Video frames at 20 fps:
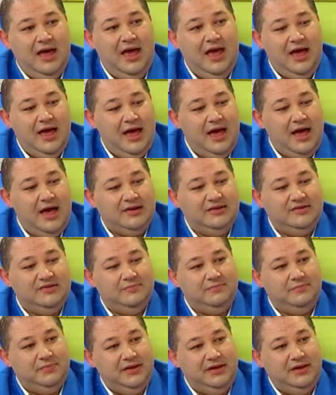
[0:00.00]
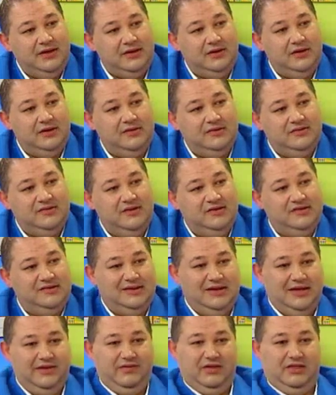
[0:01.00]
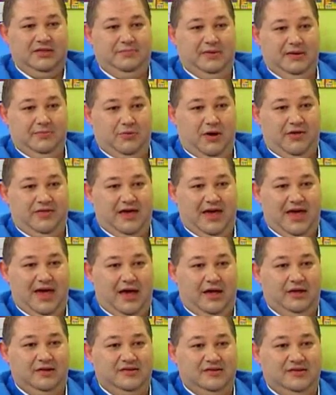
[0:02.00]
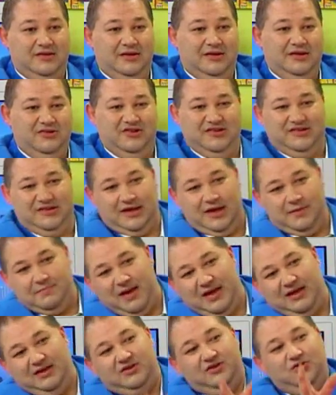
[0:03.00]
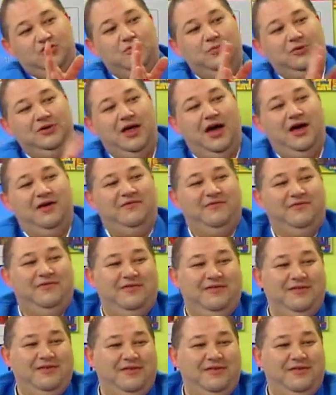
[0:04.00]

How hard has it been since leaving the Big Brother house just to get back into normal life?